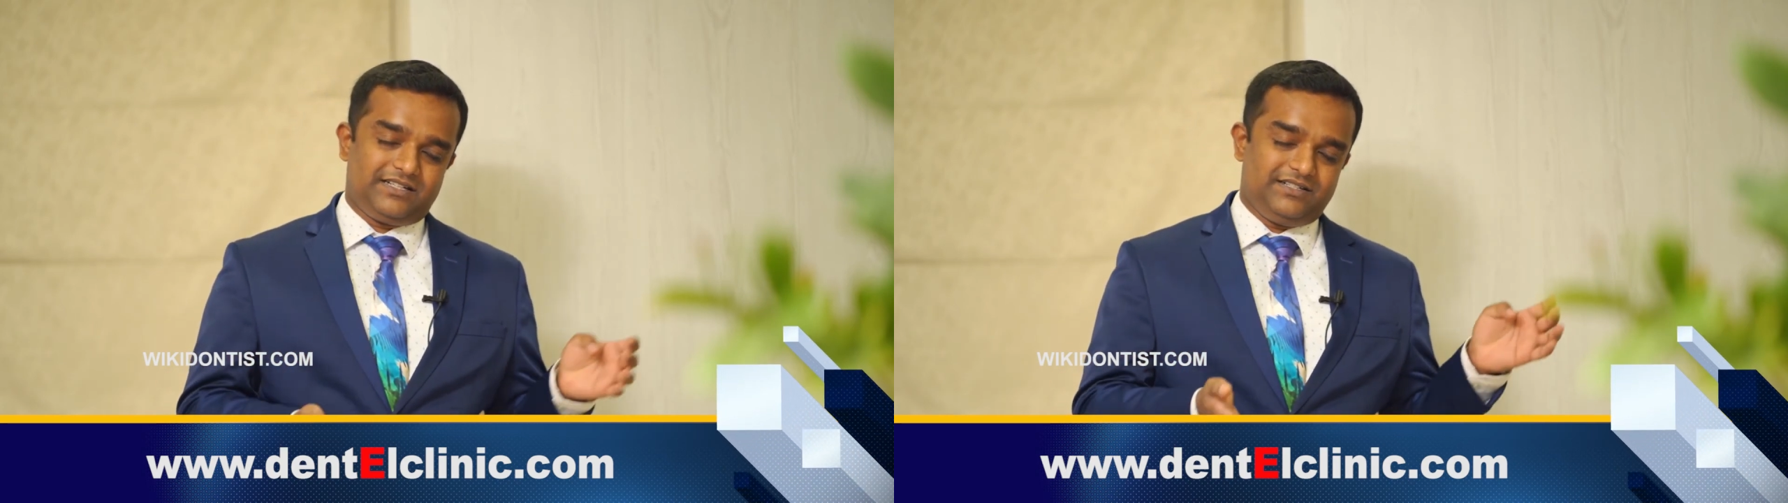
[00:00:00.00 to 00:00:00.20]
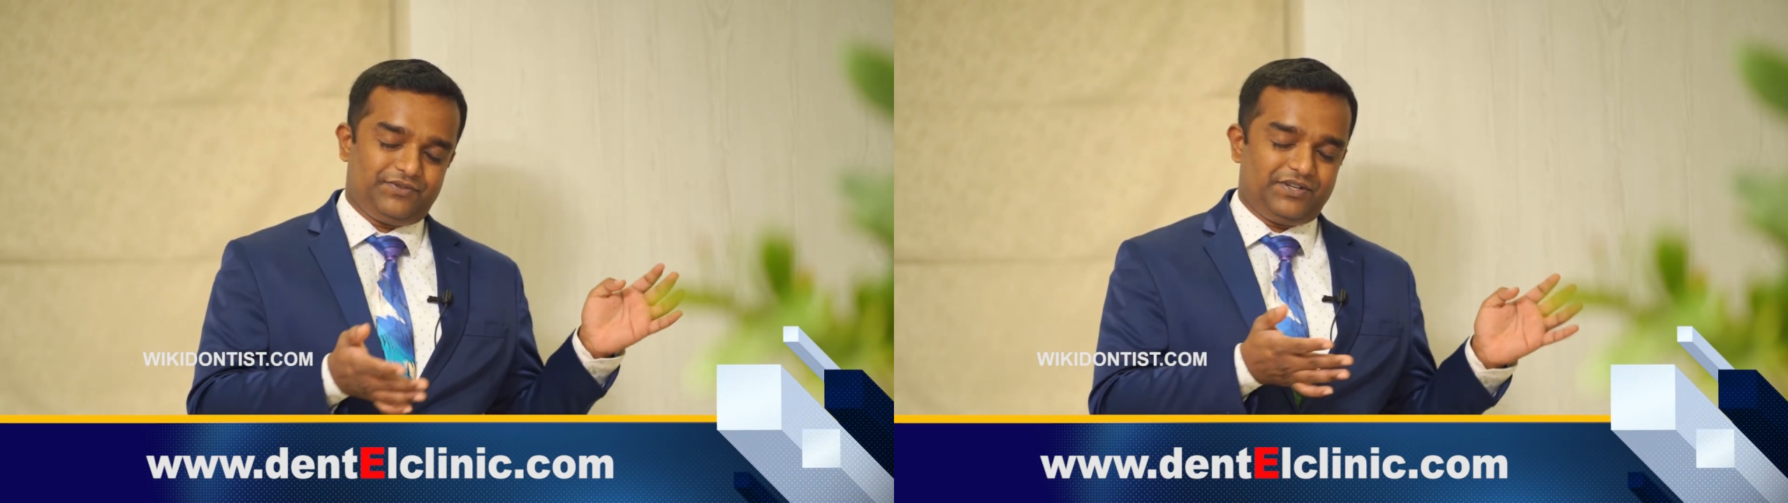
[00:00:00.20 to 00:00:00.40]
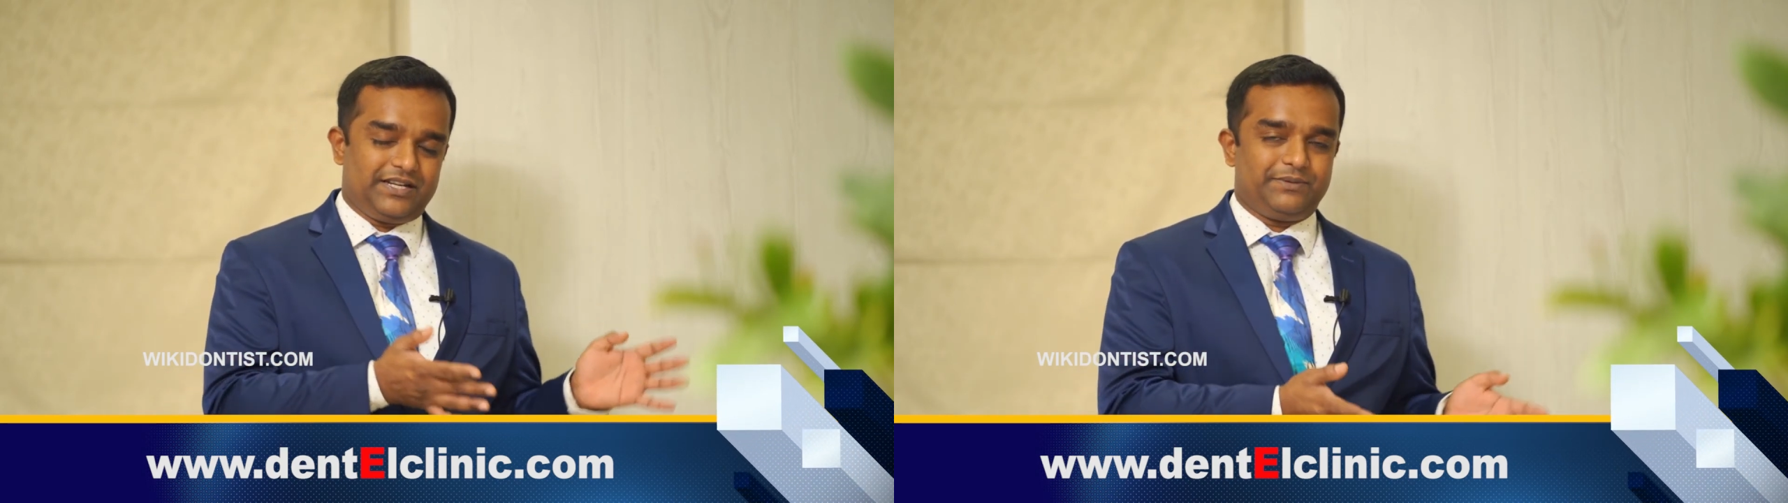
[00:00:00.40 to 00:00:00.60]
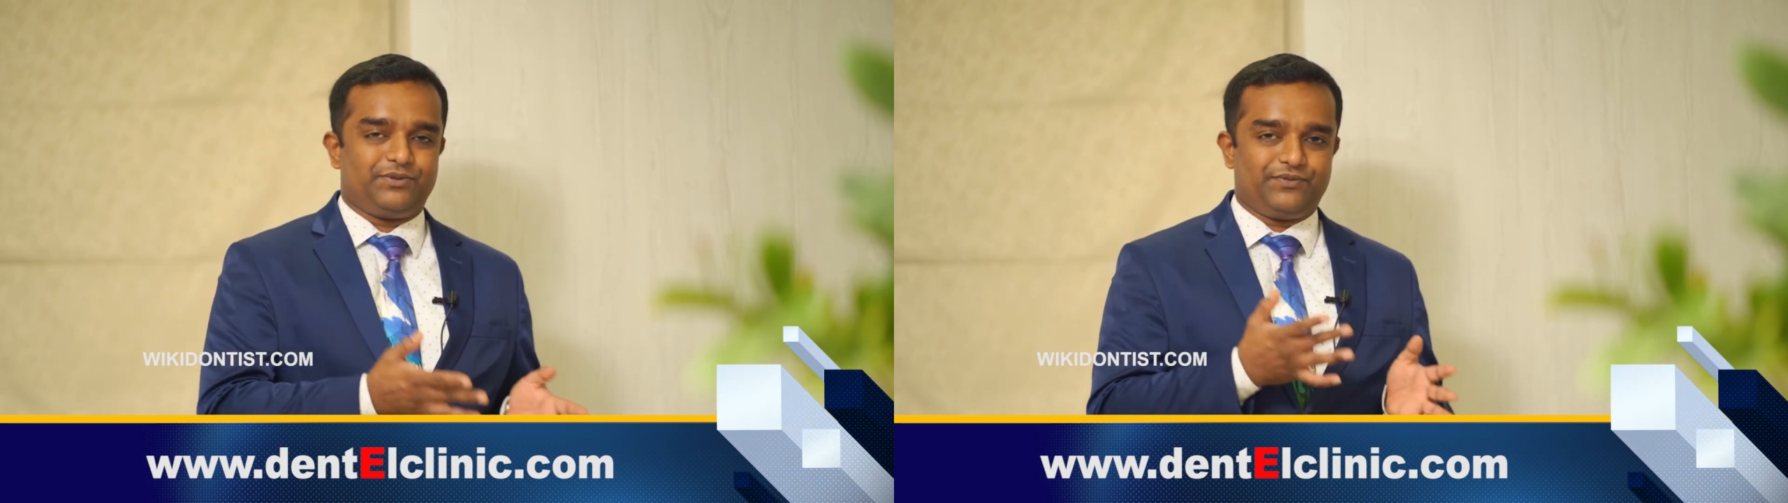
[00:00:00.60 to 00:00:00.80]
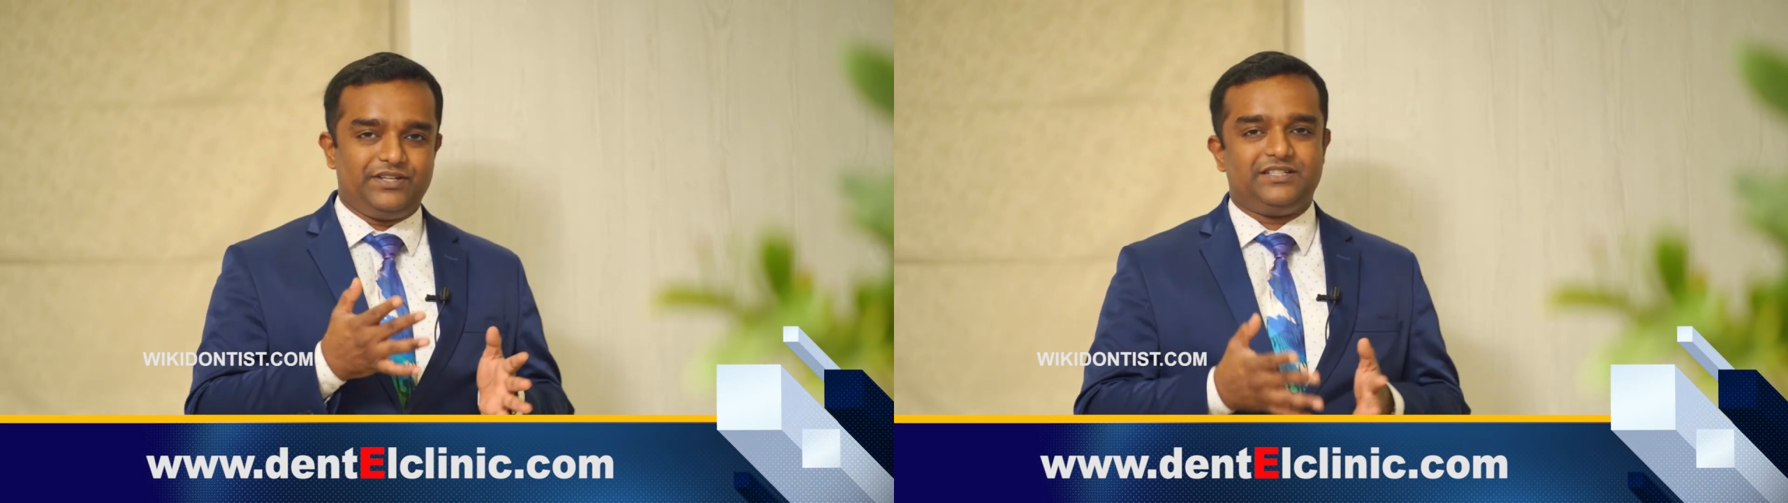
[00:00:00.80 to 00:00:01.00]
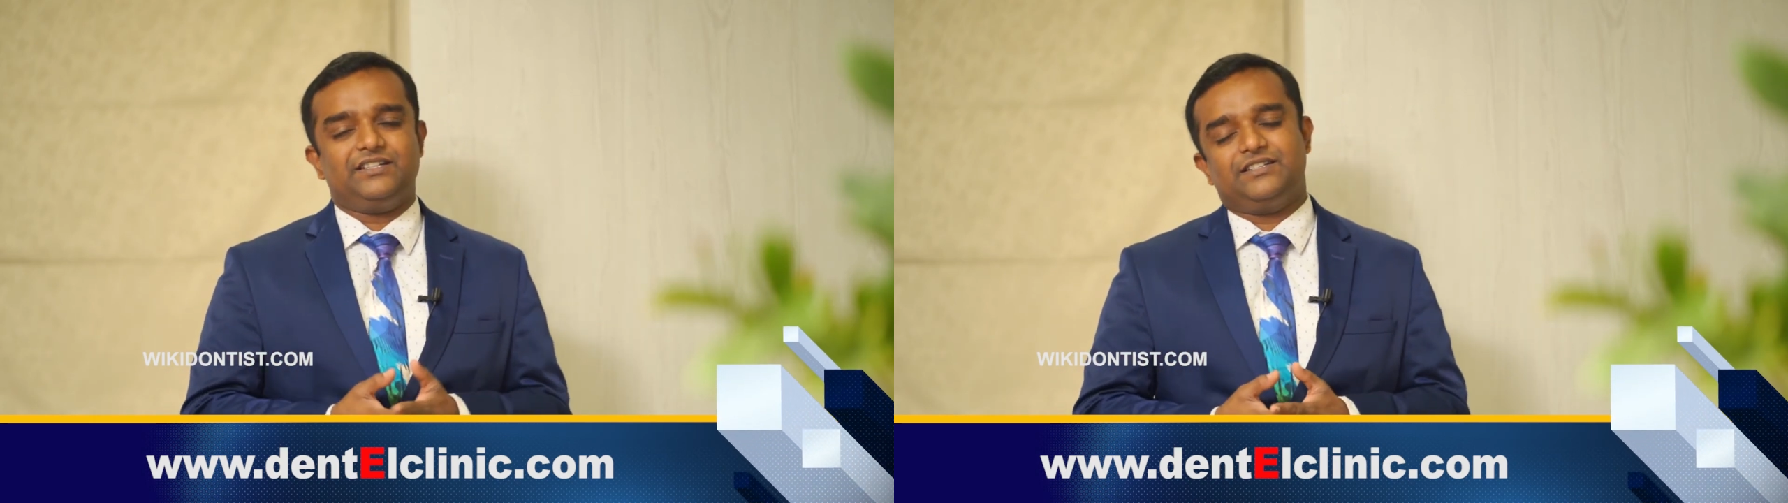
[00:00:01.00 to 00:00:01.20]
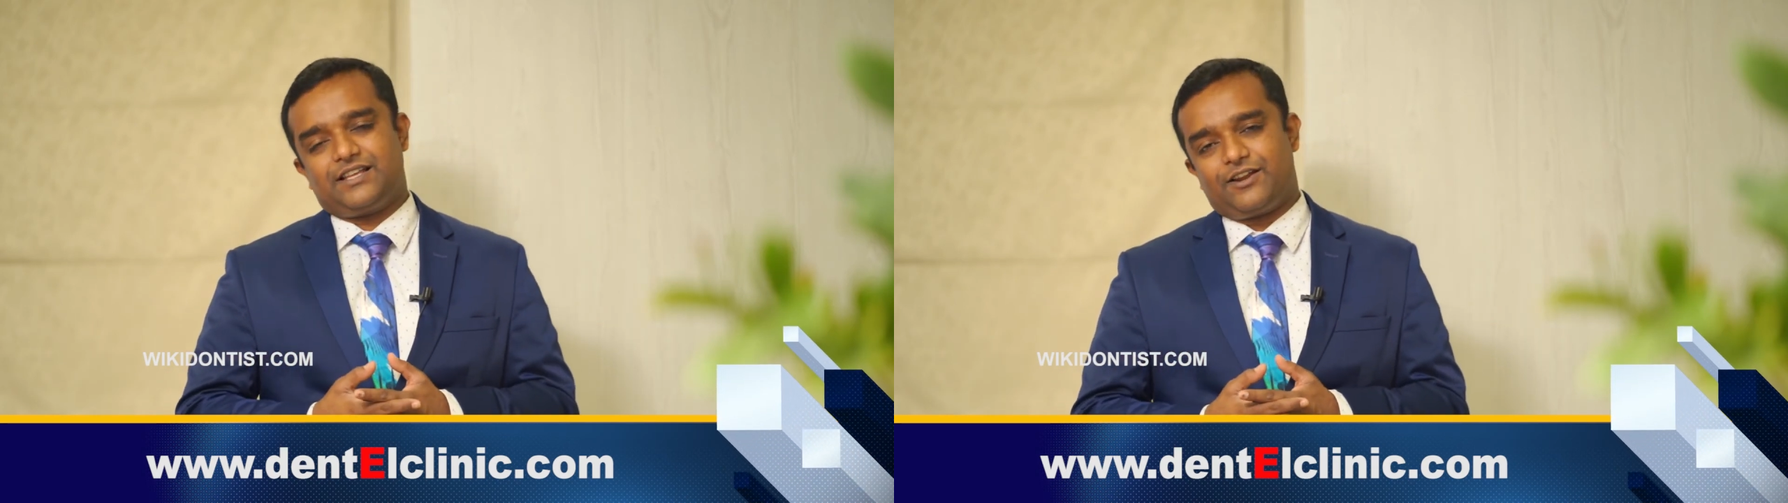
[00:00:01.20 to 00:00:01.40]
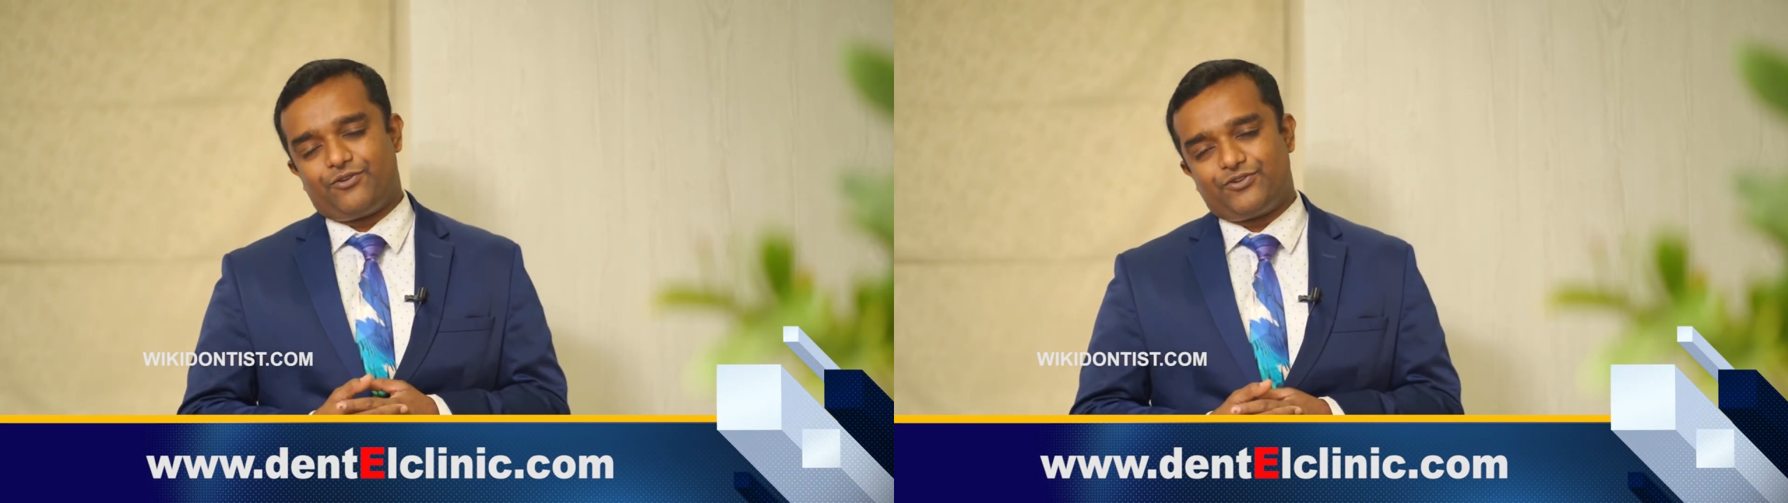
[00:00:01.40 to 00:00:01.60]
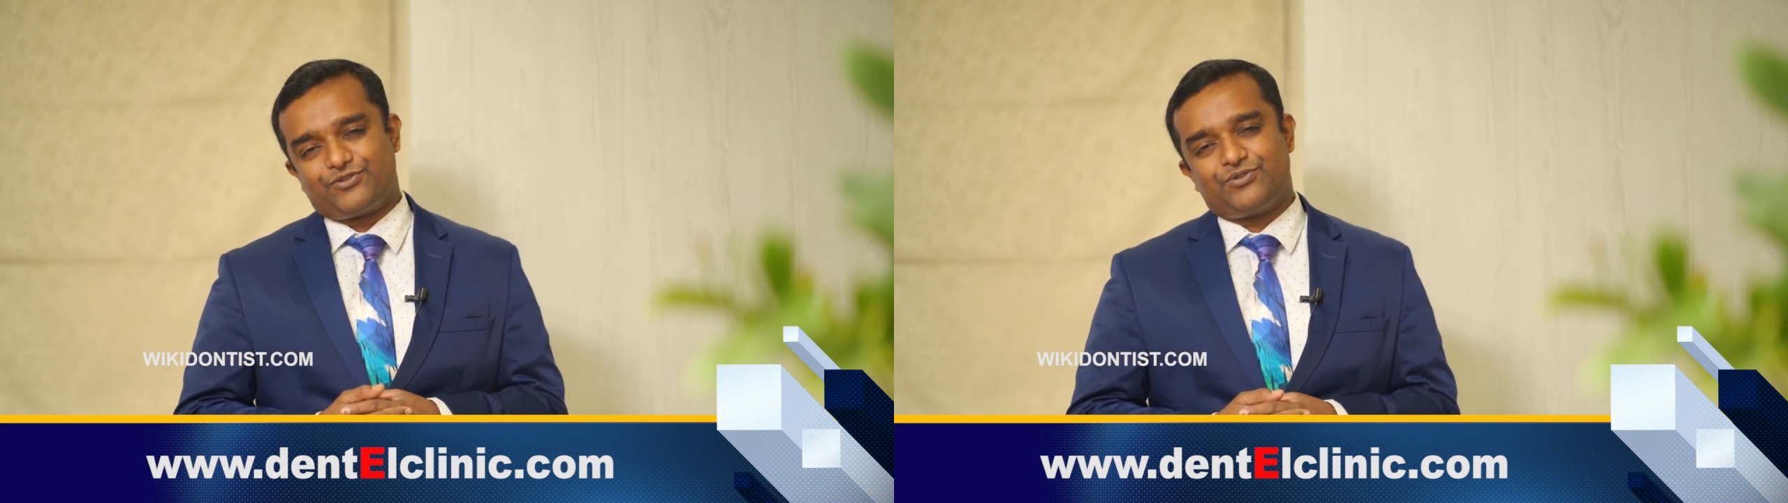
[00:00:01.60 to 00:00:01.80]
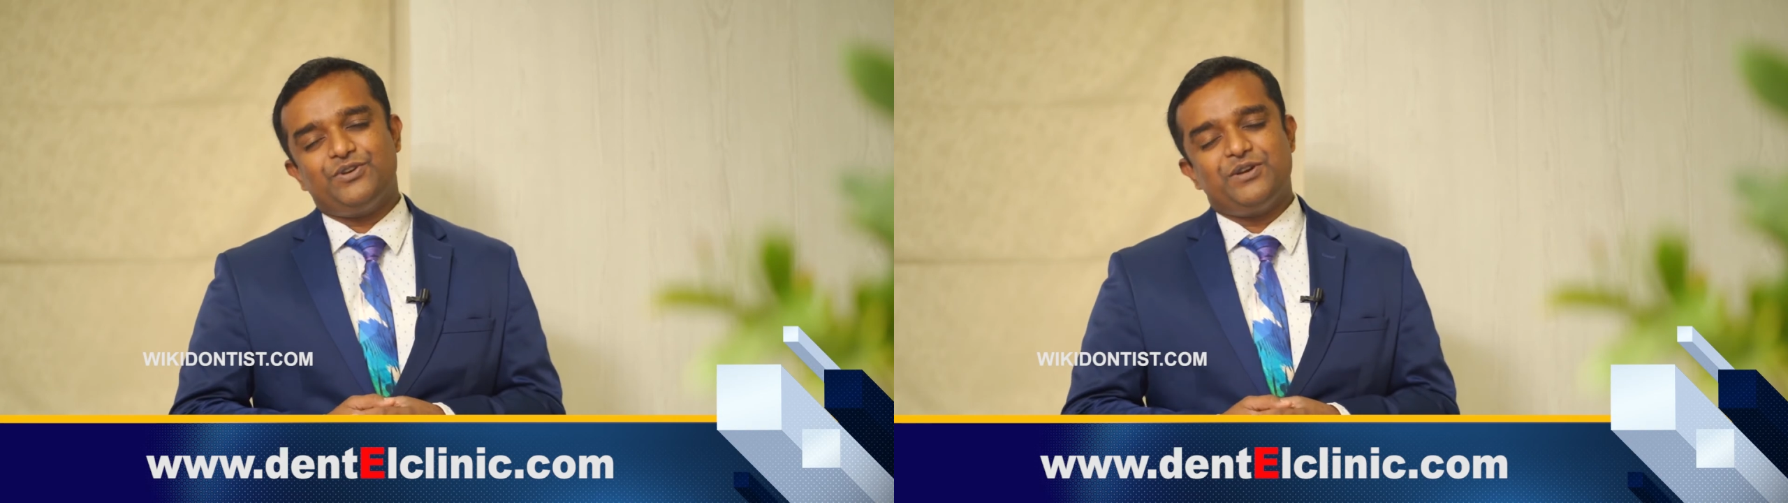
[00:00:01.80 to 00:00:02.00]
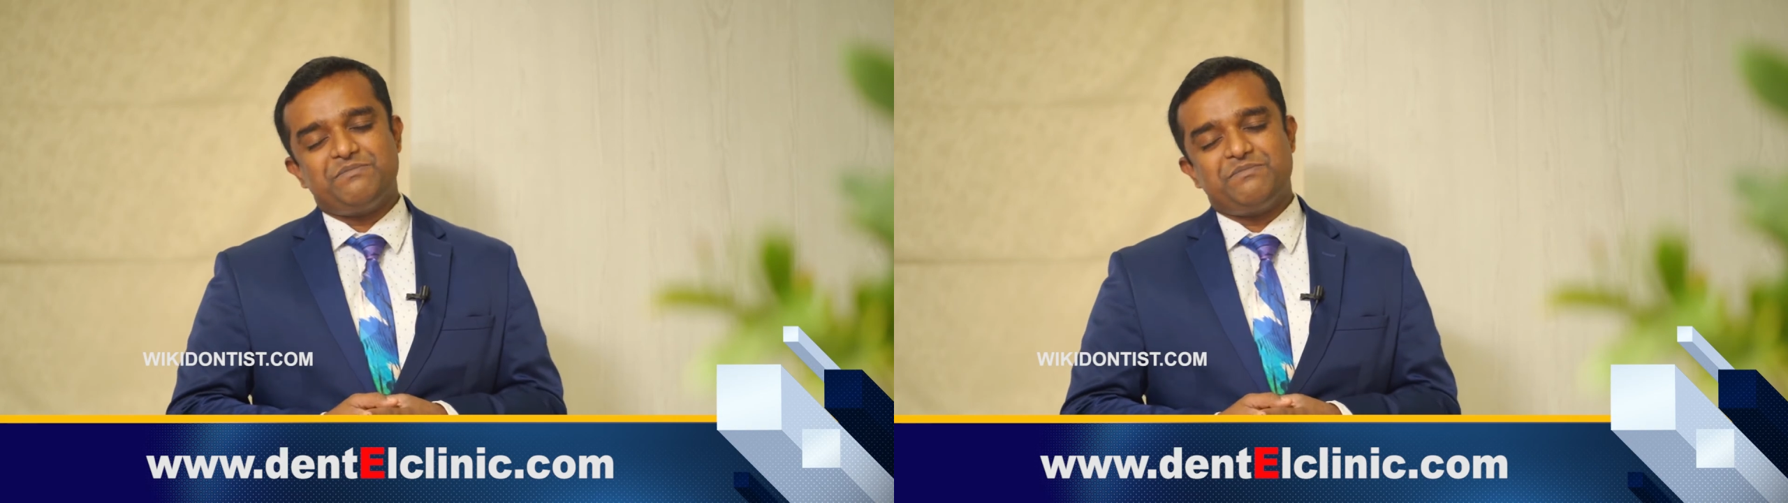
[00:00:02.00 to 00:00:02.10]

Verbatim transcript: different types of retainers are also